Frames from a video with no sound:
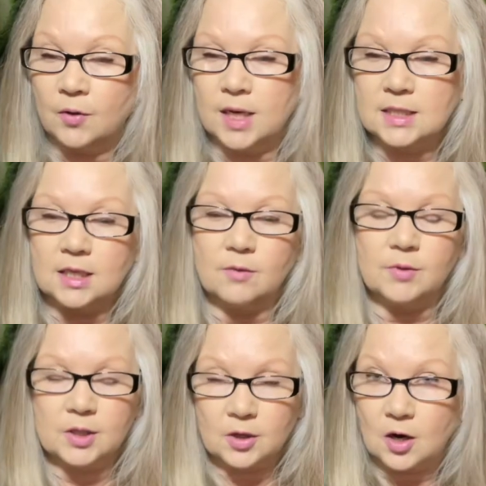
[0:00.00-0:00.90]
idea
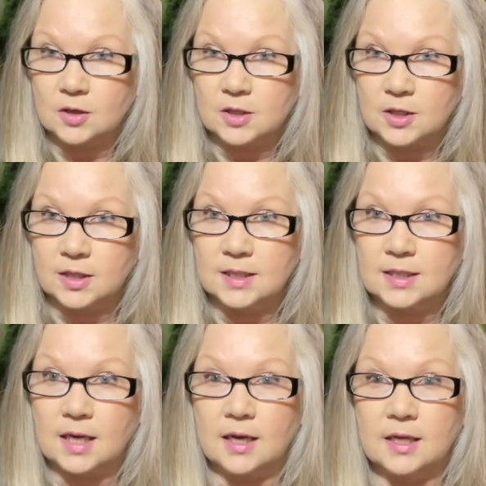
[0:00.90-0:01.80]
what the cards are going to
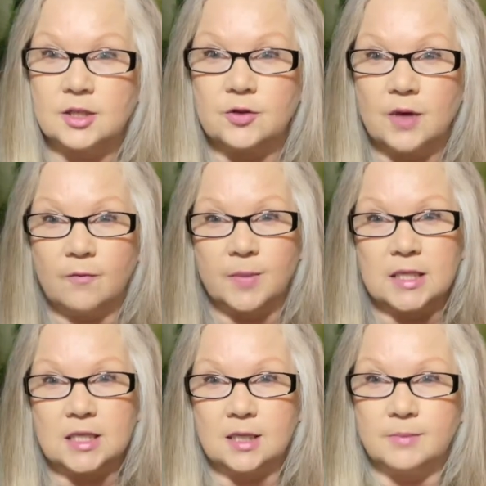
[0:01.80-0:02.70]
say. I do have my
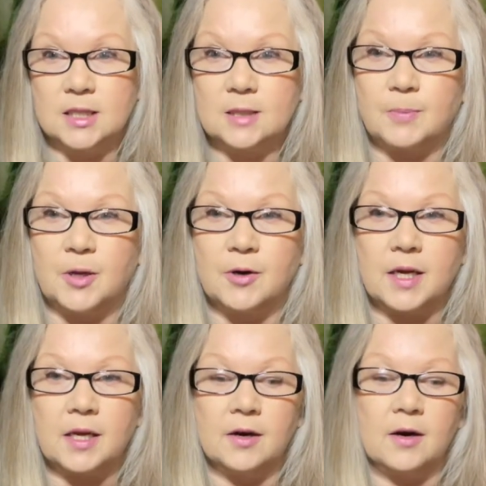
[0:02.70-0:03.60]
team in spirit
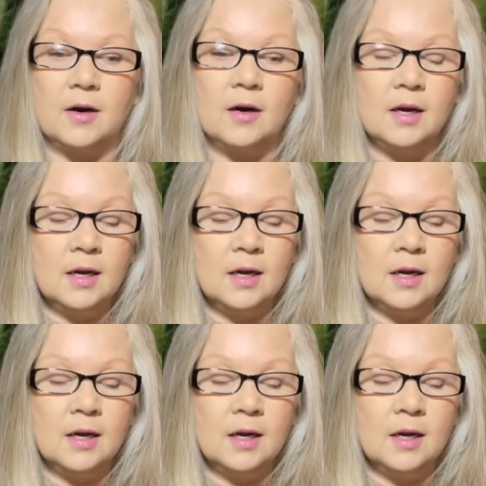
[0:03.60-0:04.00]
here.